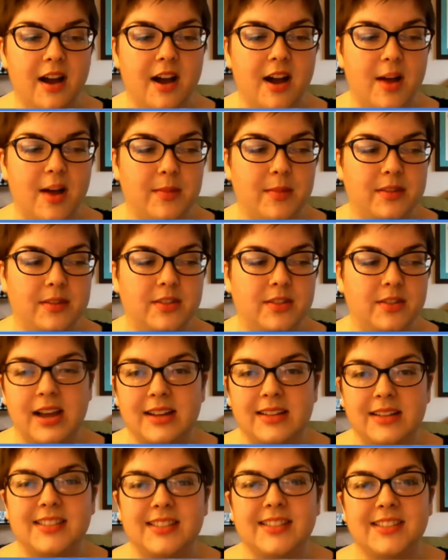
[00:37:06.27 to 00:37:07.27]
And so
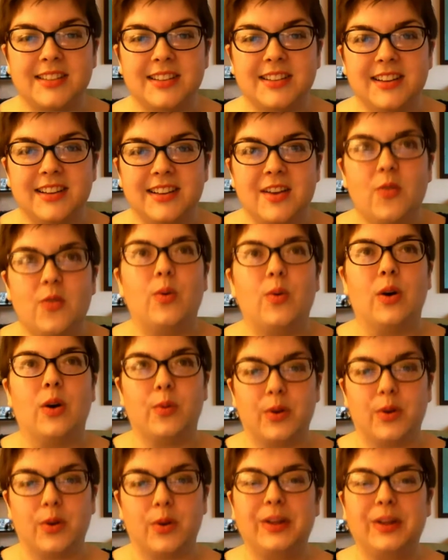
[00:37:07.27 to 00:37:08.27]
that's what
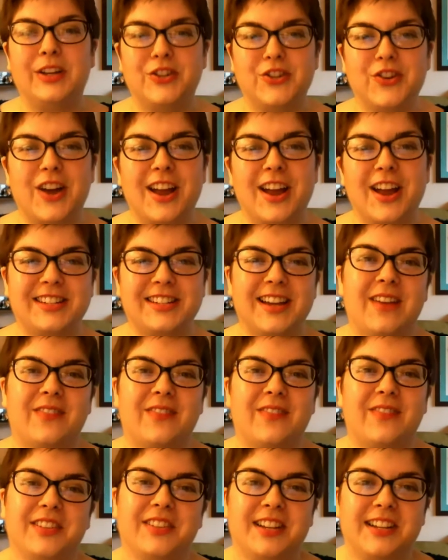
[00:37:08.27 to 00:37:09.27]
we're really trying to
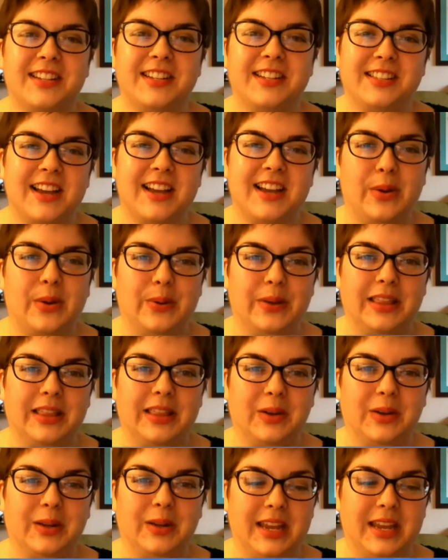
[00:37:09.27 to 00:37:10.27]
emphasize now
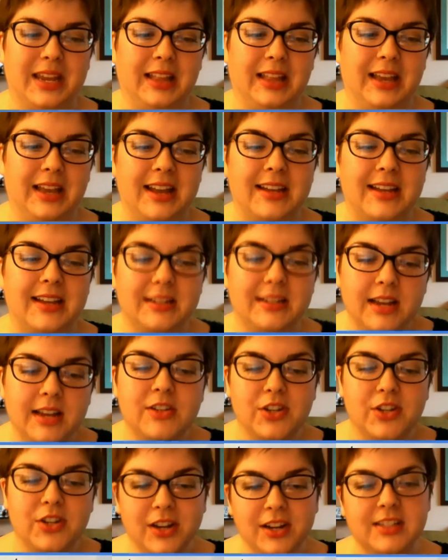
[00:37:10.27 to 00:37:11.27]
with Little eLit. And
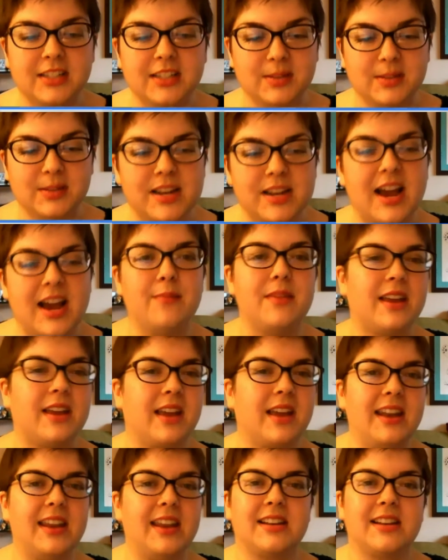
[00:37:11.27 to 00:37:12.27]
it took us some time
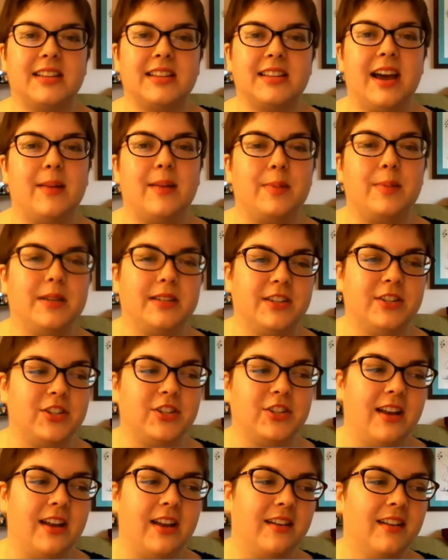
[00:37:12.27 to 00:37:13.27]
in getting to that
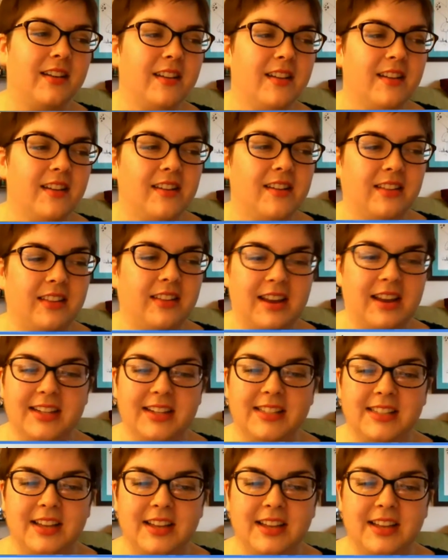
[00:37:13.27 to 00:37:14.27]
position. Like
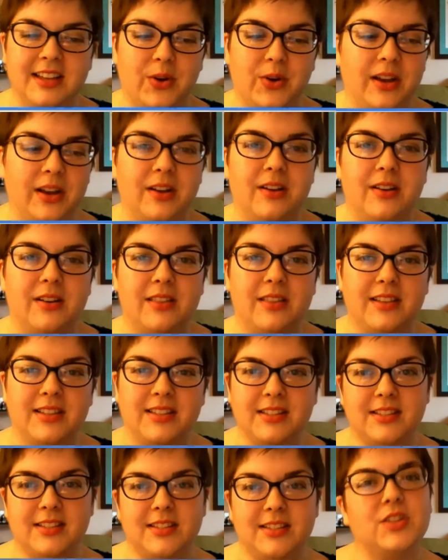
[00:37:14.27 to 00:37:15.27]
I said earlier,
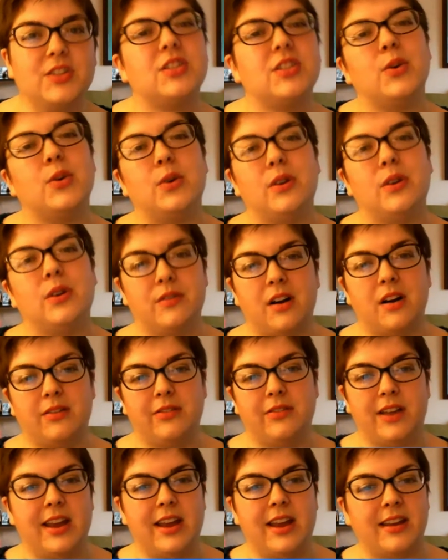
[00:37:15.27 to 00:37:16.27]
this is still so
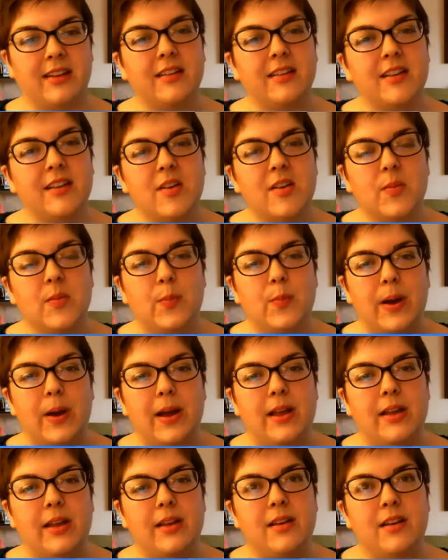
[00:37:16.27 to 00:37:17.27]
evolving,
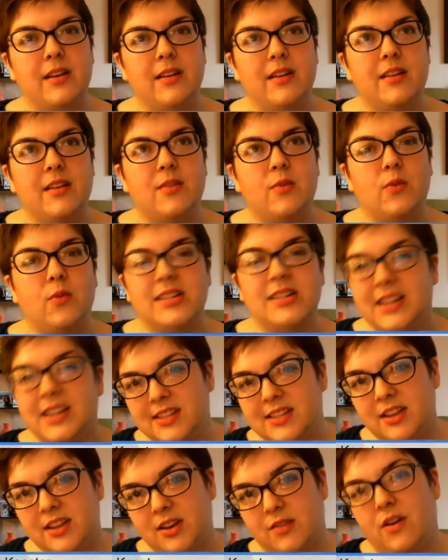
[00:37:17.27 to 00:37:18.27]
but what
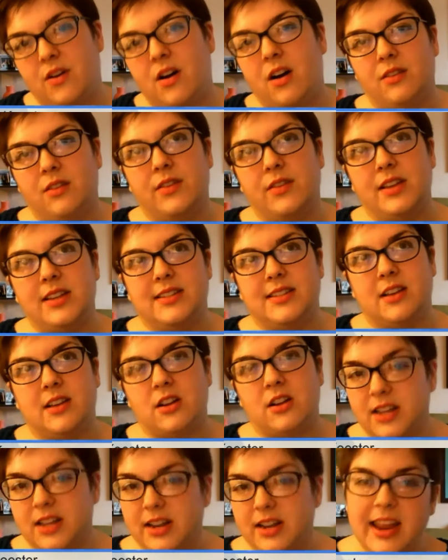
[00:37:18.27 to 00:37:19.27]
doesn't evolve is
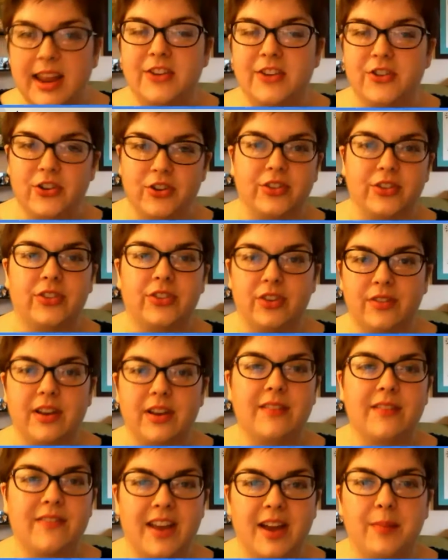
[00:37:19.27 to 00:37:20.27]
our dedication to
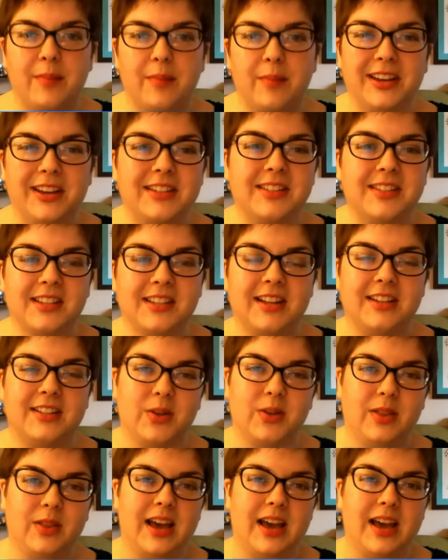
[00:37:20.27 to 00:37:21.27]
serving families. And
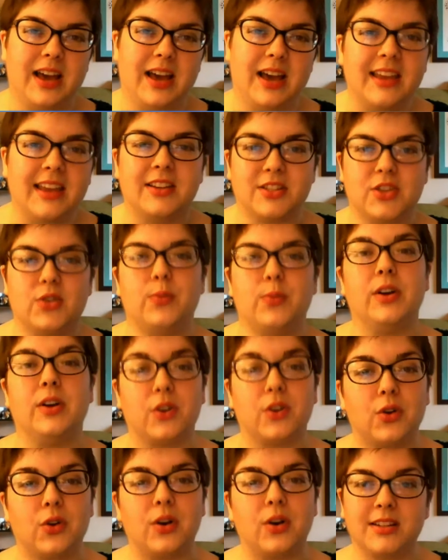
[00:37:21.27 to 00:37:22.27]
so that, I think, is the real
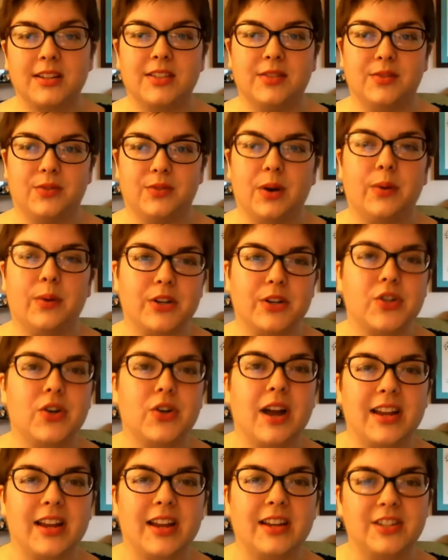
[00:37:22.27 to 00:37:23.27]
crux of what we're
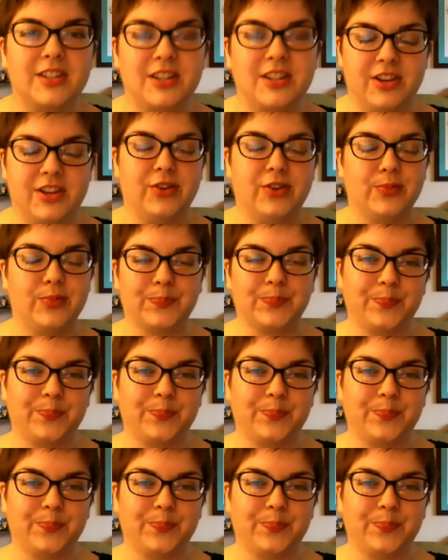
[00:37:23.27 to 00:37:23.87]
trying to do.